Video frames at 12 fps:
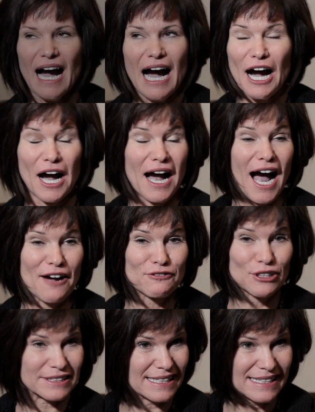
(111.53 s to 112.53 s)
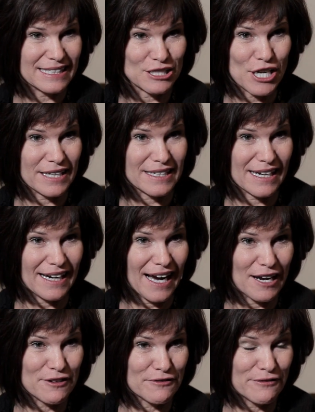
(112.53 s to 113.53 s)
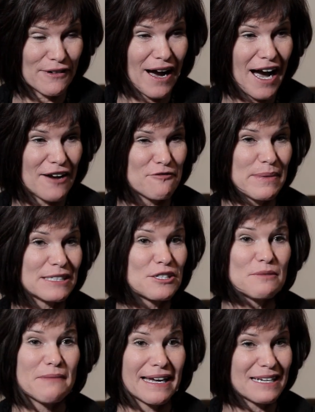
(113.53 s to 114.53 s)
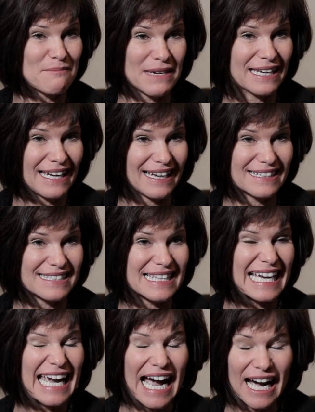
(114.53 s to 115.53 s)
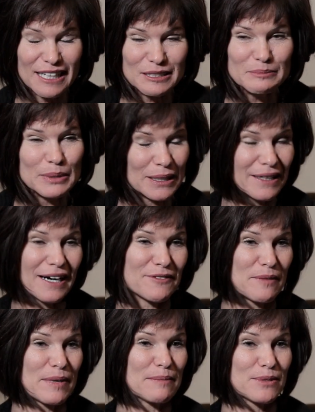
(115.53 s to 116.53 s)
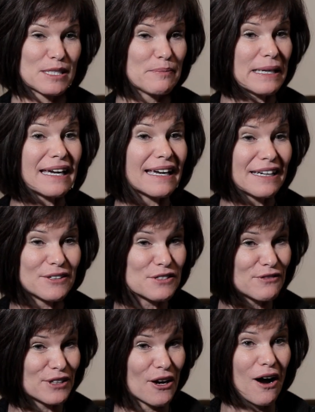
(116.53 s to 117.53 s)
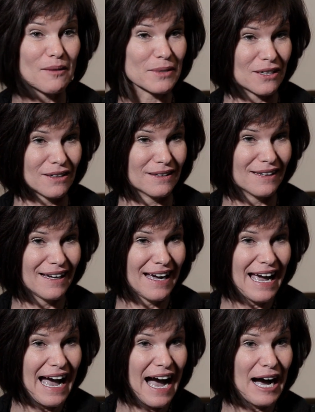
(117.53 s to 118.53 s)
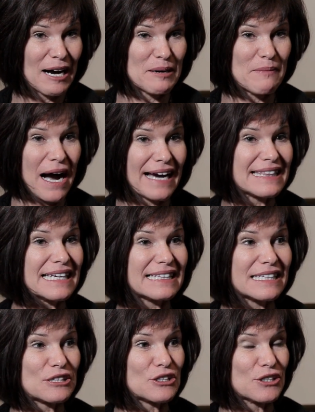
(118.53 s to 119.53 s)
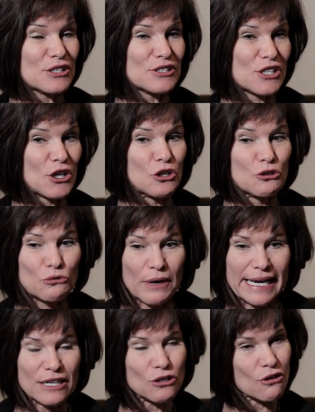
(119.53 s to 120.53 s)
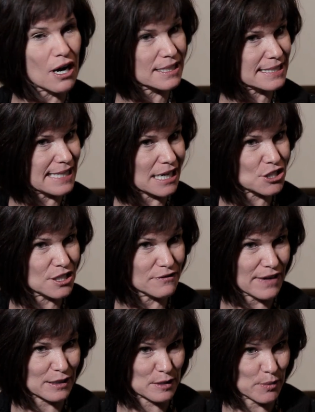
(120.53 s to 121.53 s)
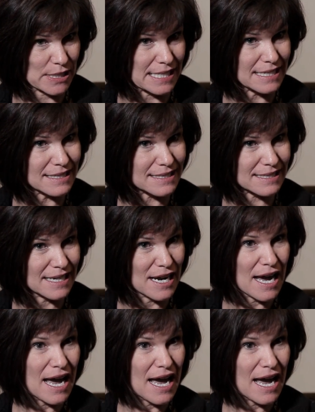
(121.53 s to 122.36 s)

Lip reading: I've looked at the agenda. I've been to many meetings. The caliber of the people speaking here is phenomenal. I think that there's a great cross-section of expertise.